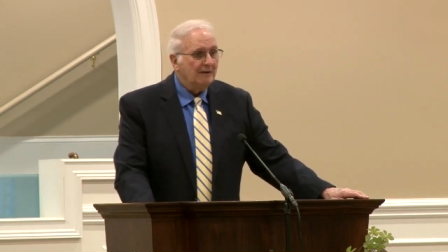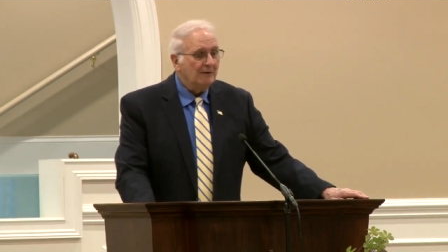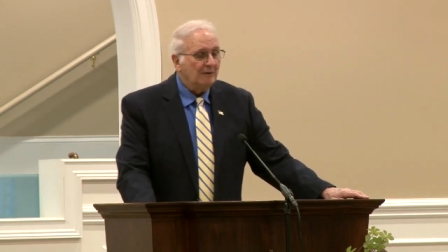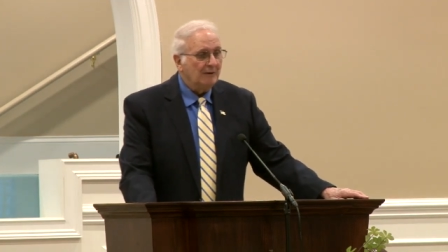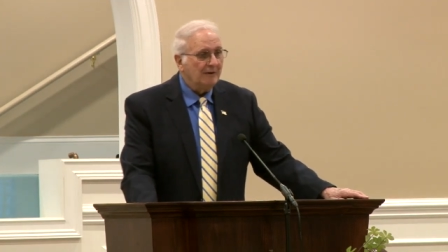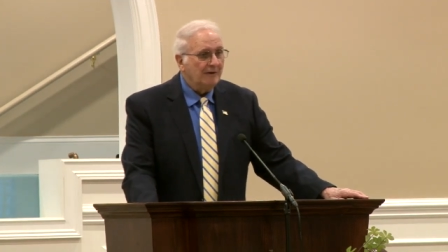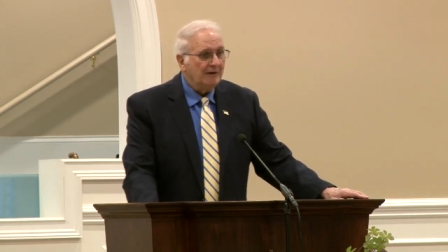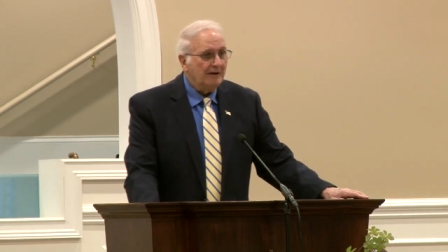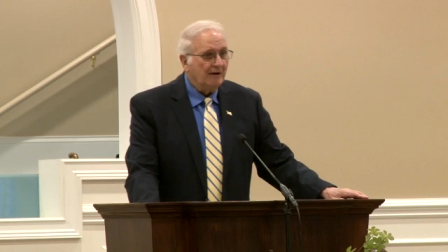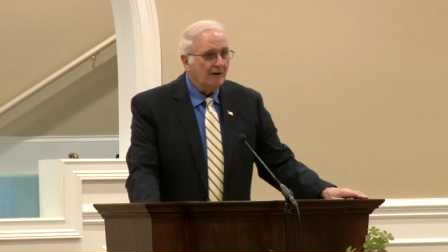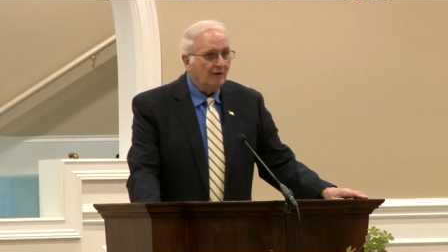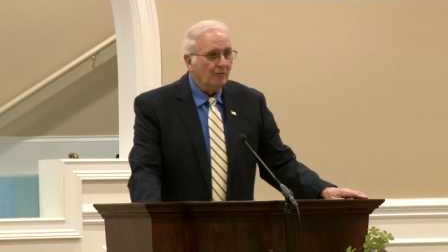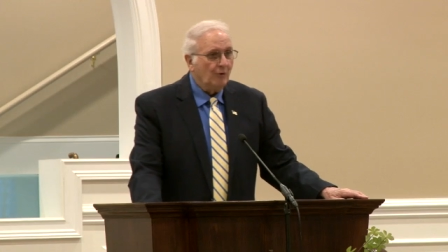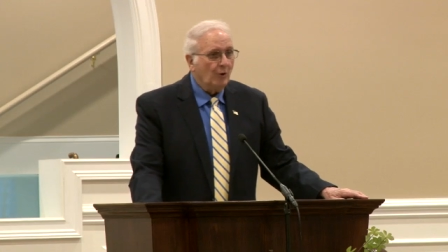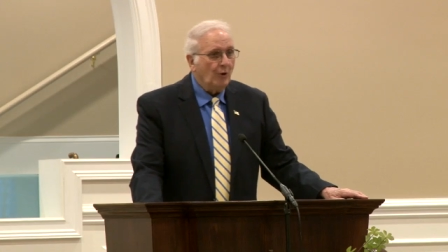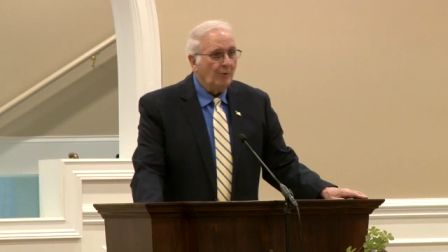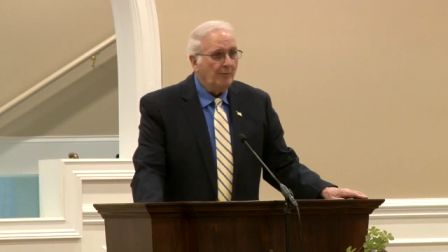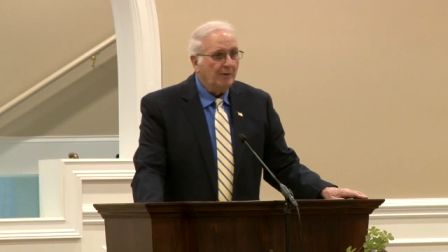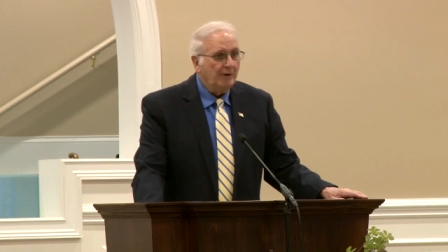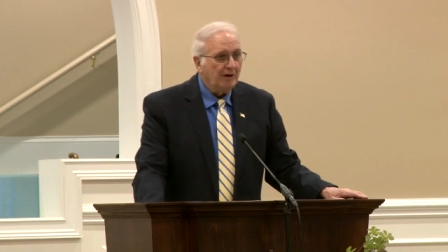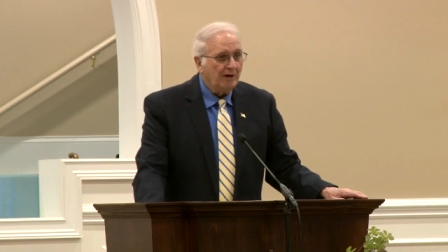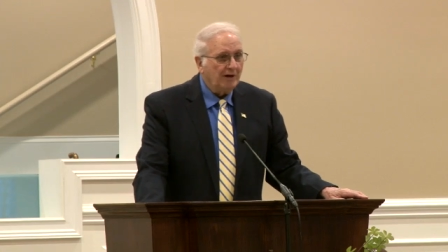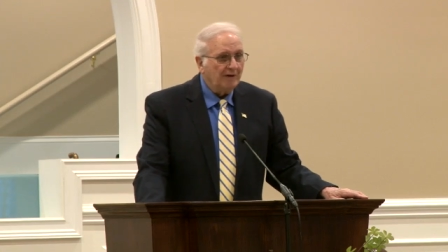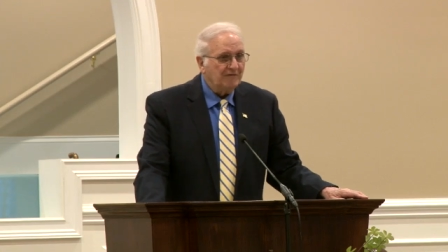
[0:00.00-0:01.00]
or the
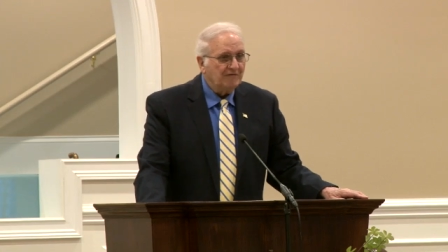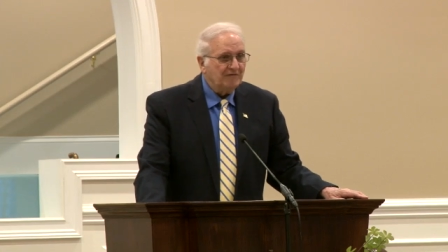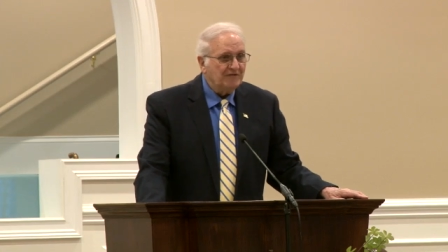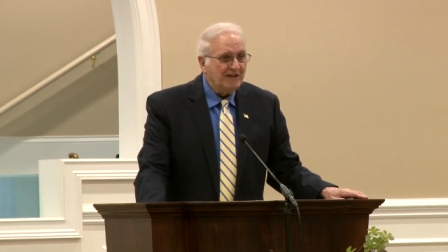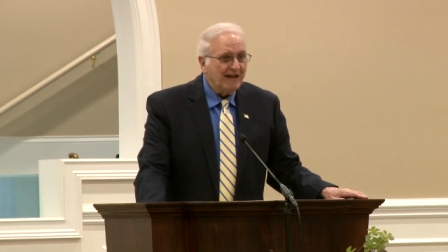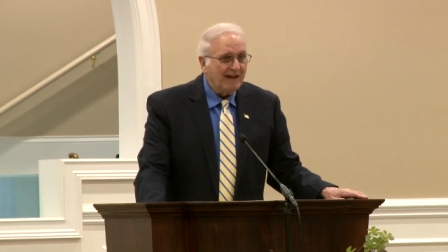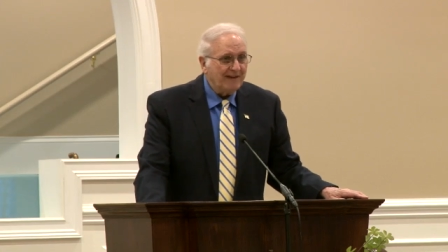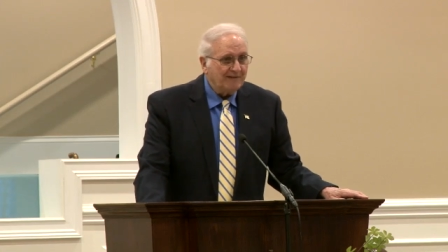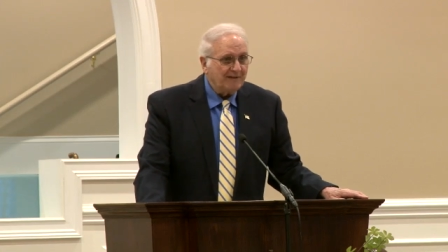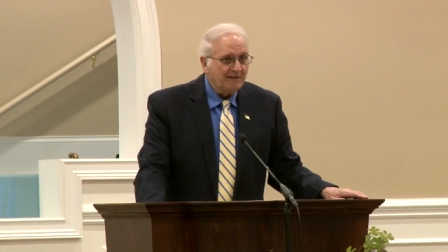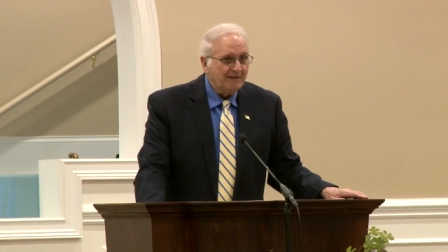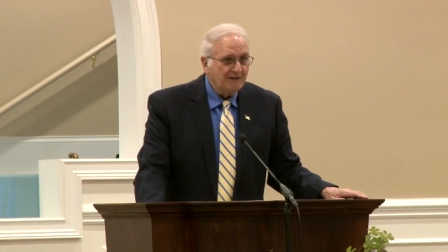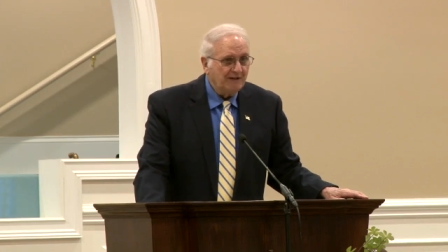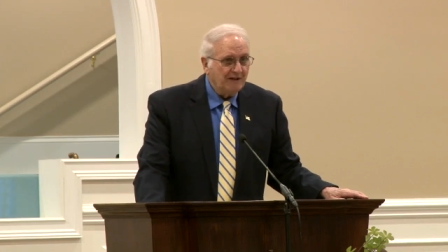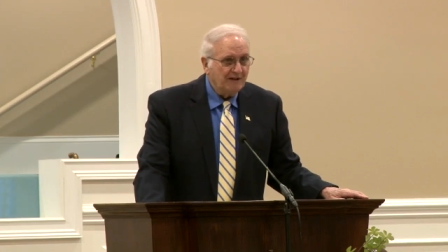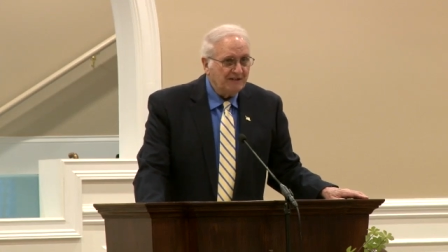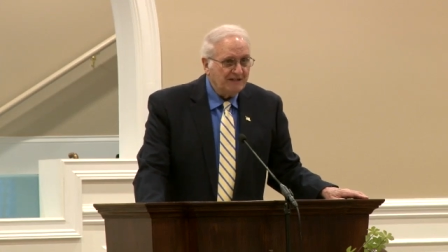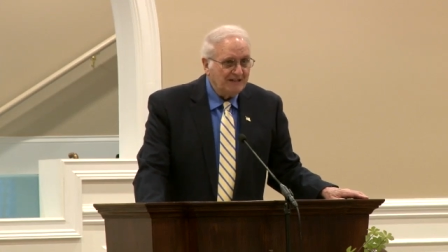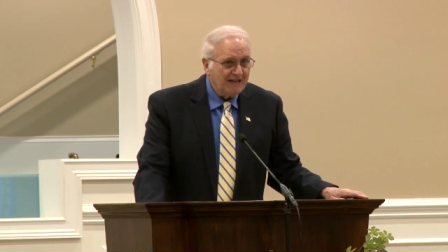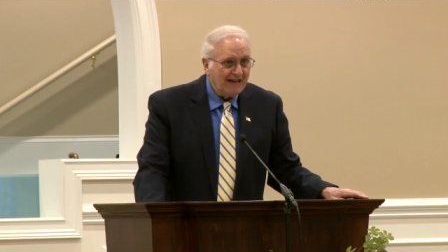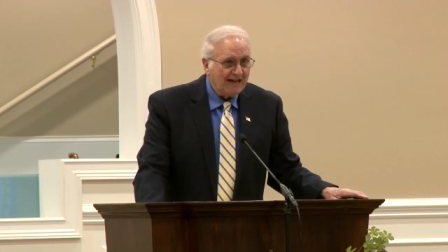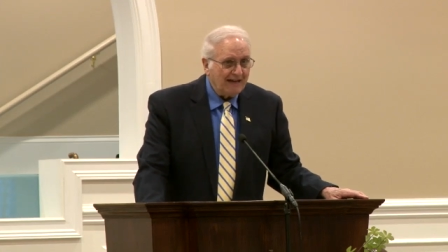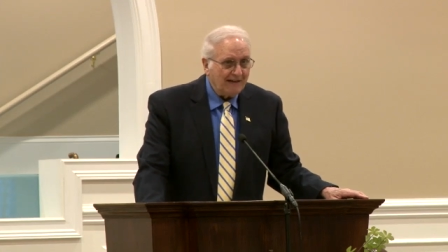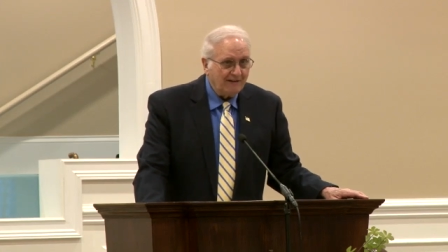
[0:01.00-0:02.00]
aroma of death unto
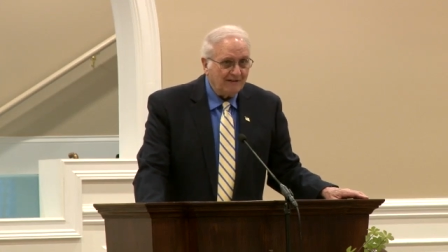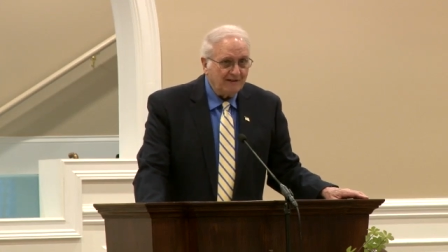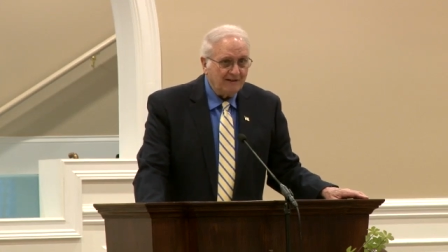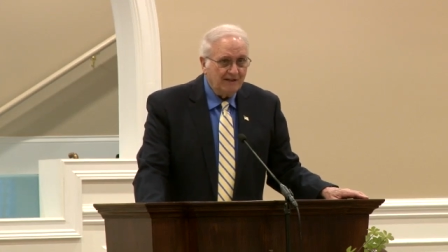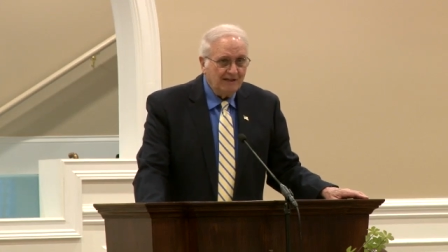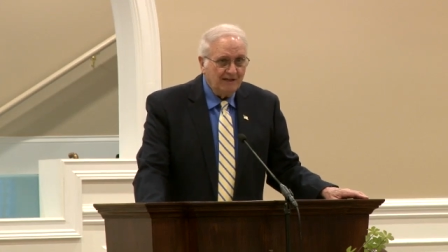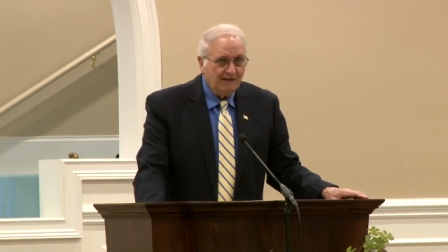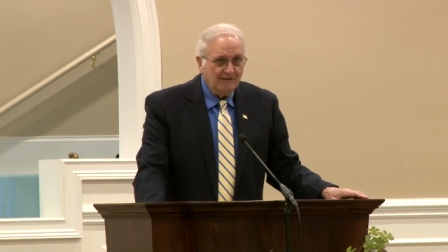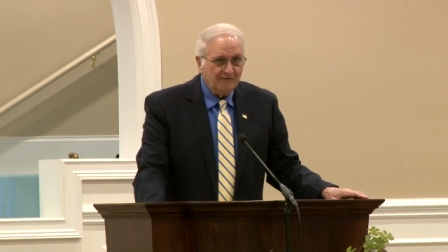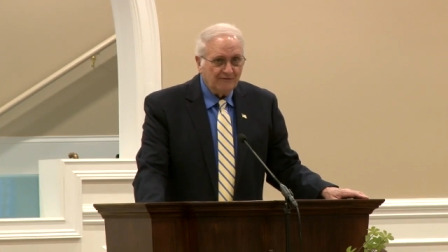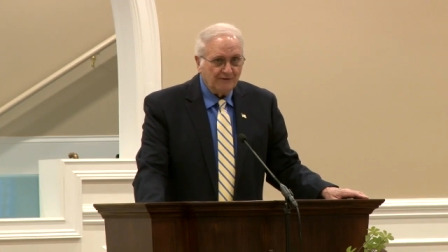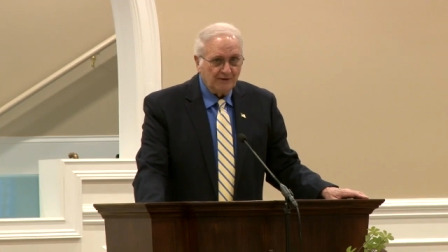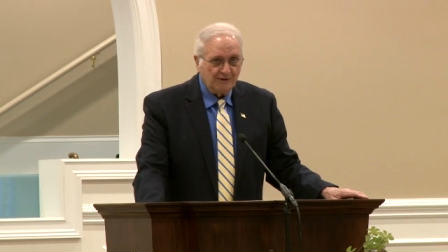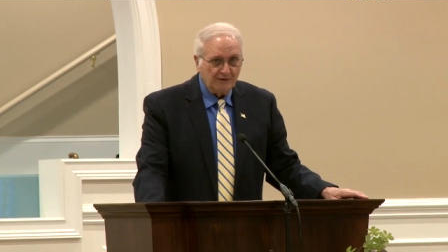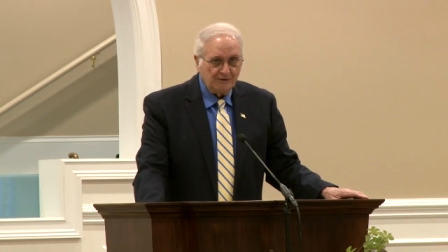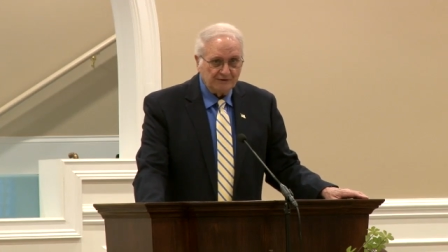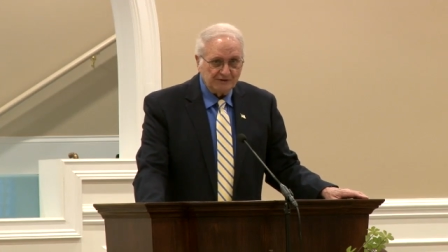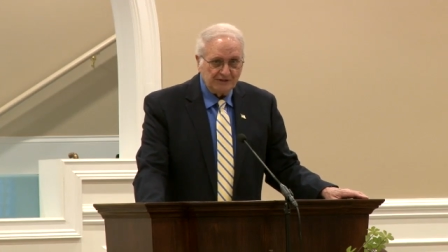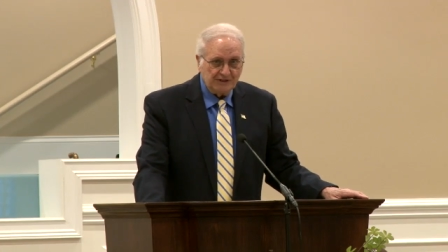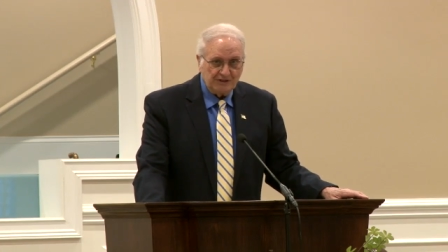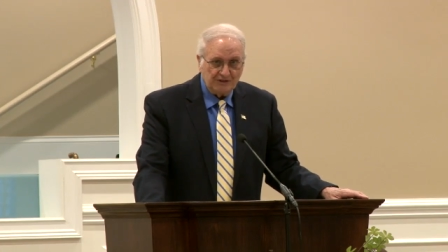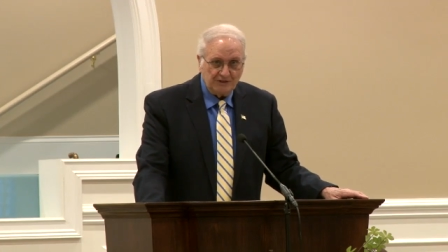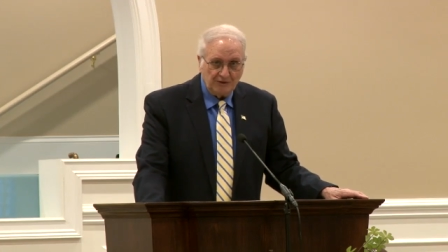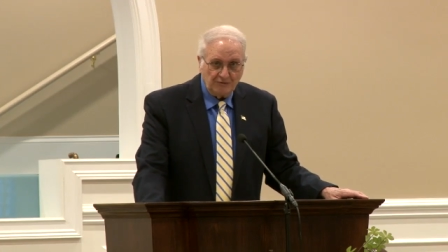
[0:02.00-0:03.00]
death for
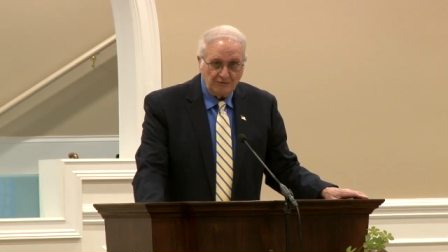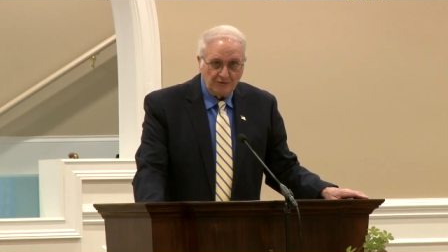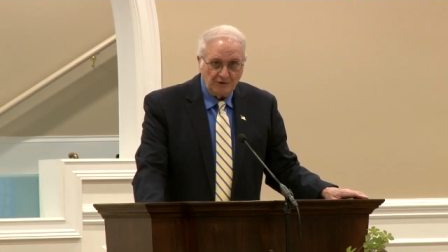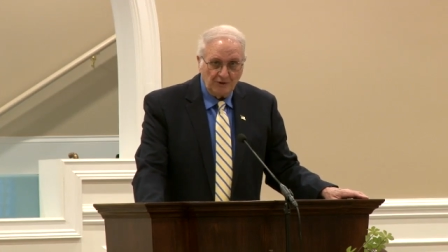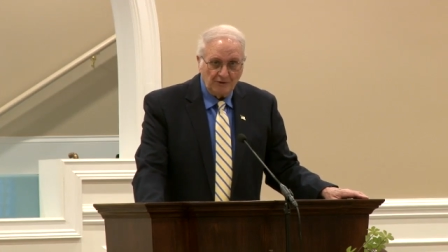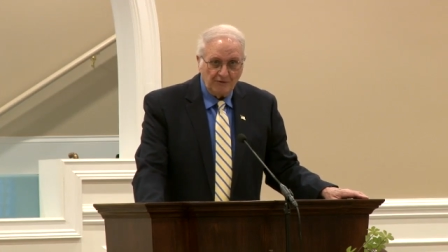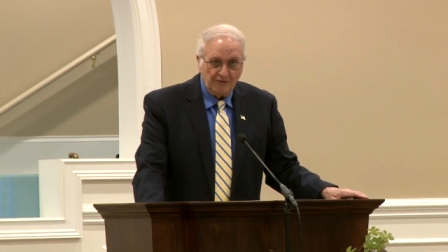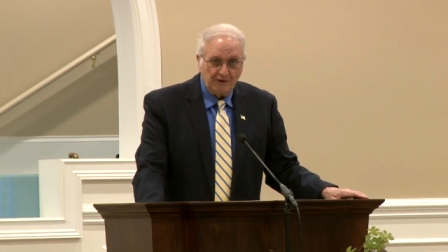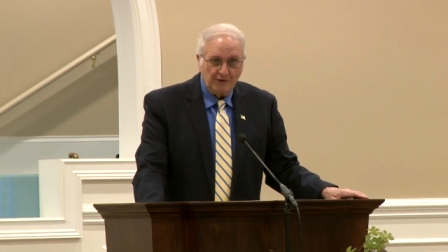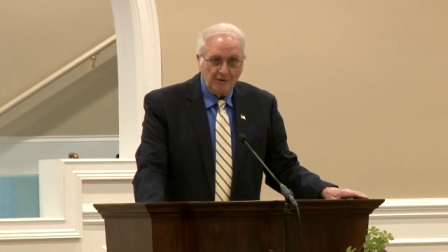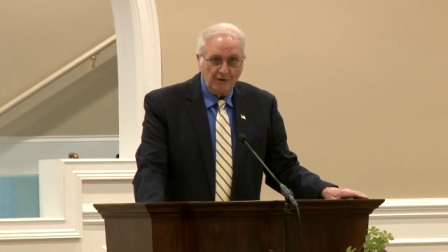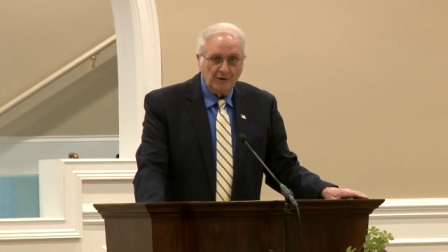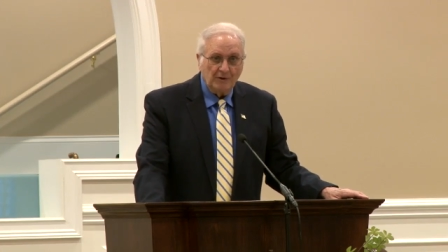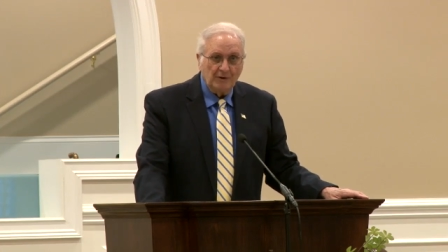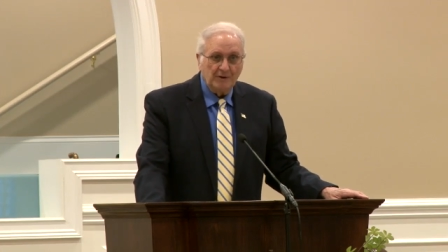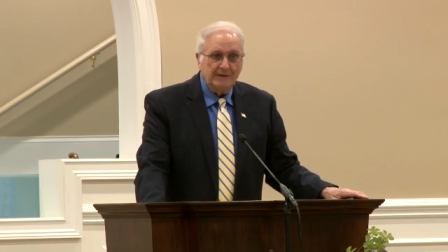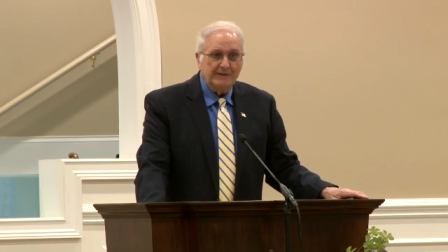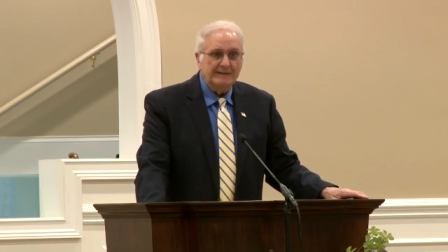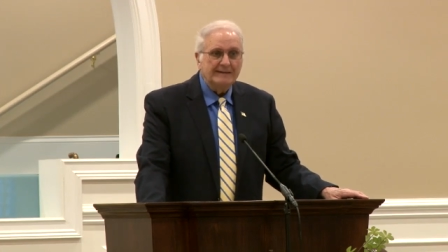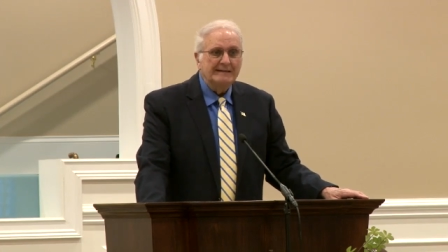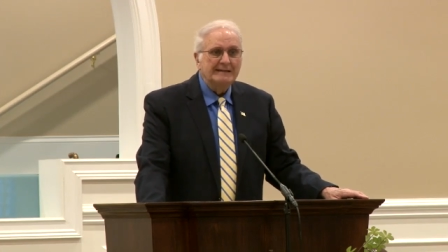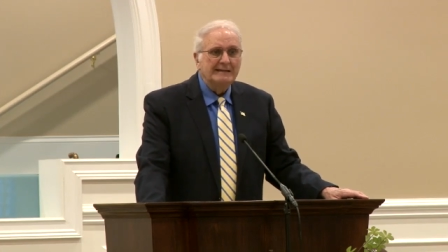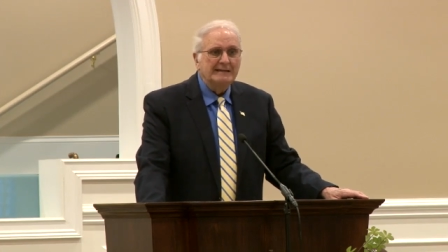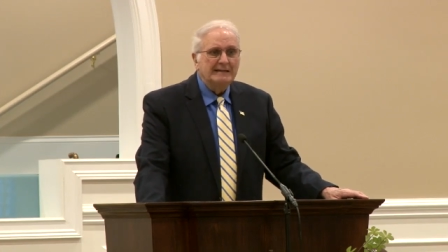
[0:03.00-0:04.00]
those that don't know the
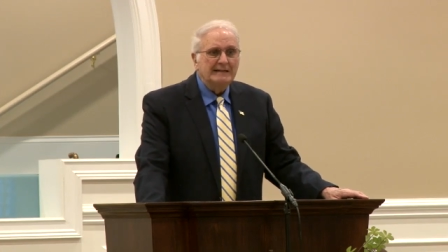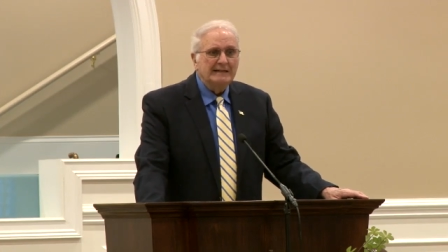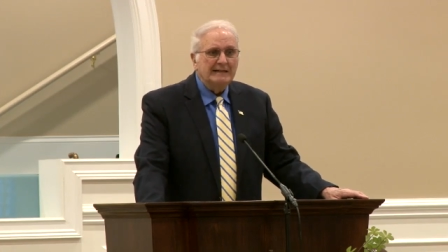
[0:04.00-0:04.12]
Lord,